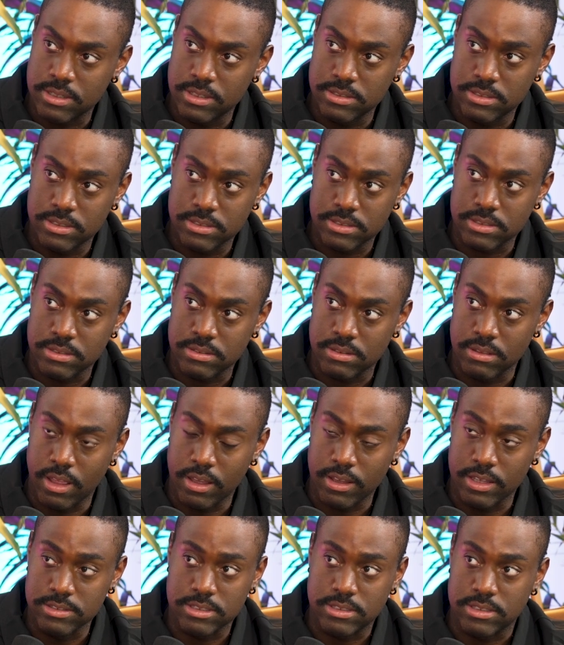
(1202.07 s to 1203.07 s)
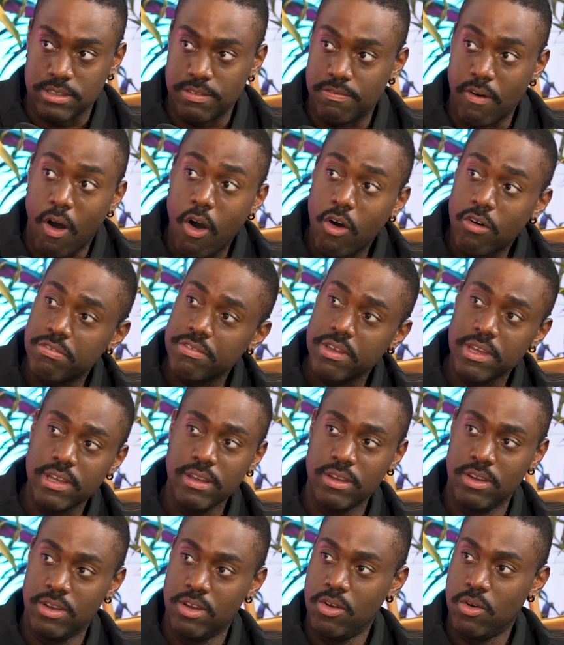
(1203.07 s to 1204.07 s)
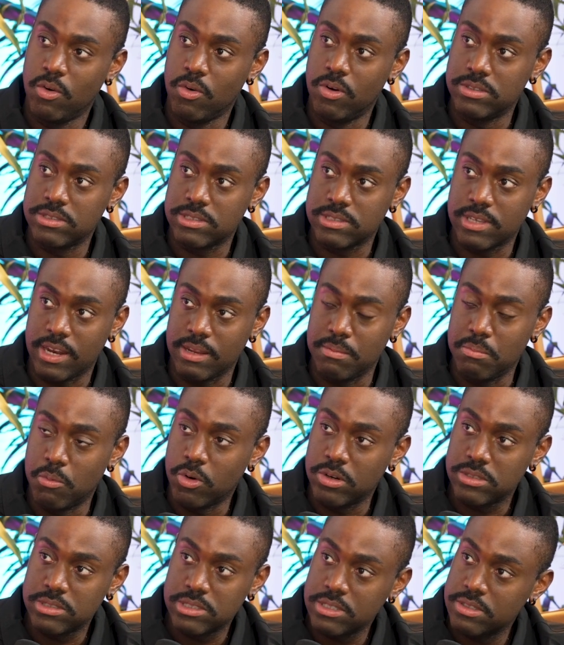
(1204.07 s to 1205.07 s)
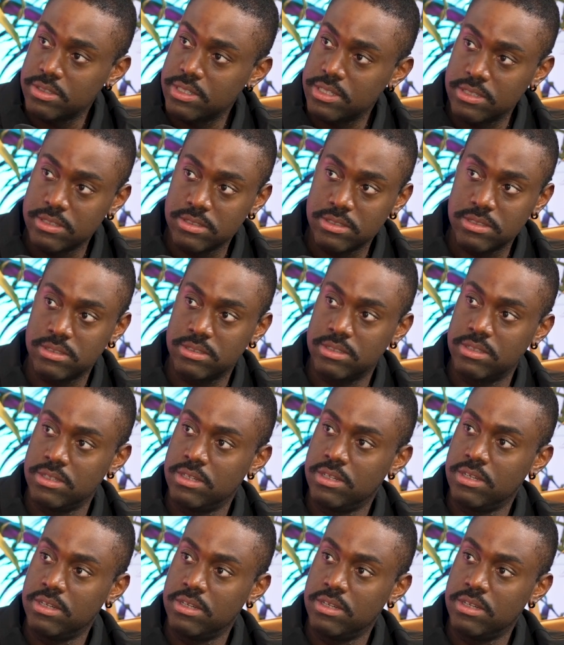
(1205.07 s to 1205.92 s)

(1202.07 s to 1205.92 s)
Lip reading: Is this evolving, or is this getting more serious?